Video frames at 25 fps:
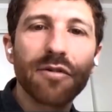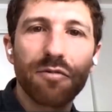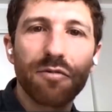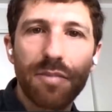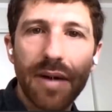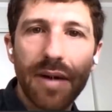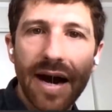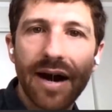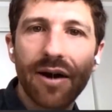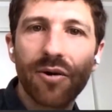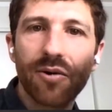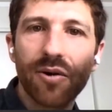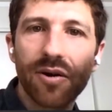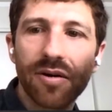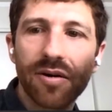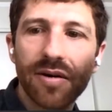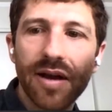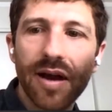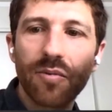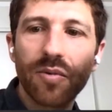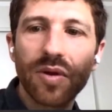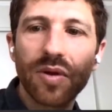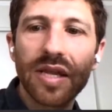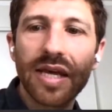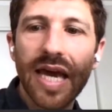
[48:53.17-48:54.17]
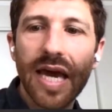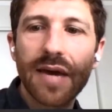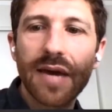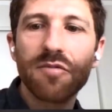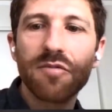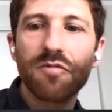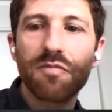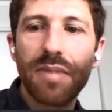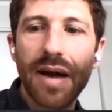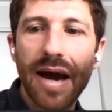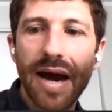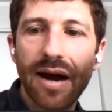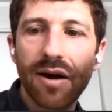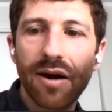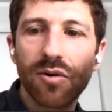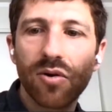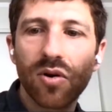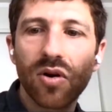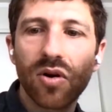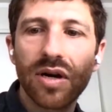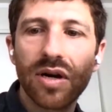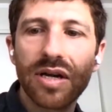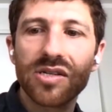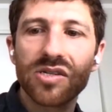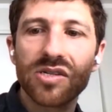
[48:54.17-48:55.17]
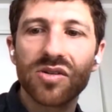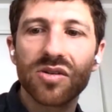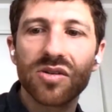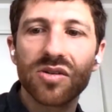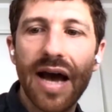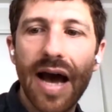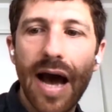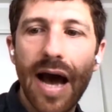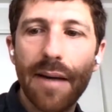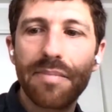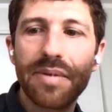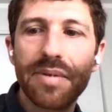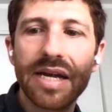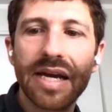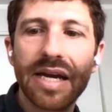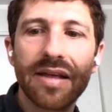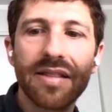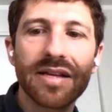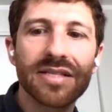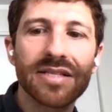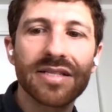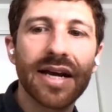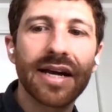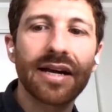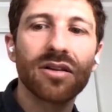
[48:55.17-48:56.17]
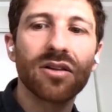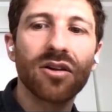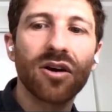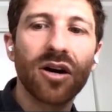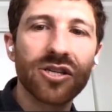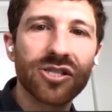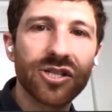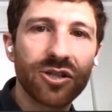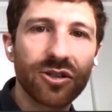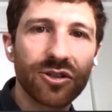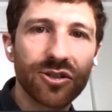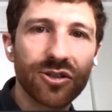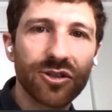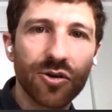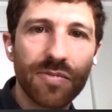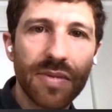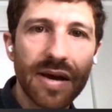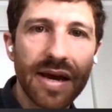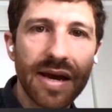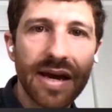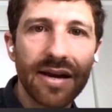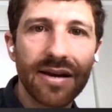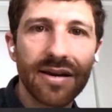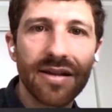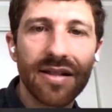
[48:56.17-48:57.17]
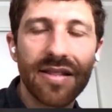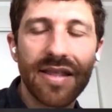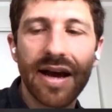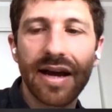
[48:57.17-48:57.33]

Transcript: of power and when the game of power is happening in the psychological domain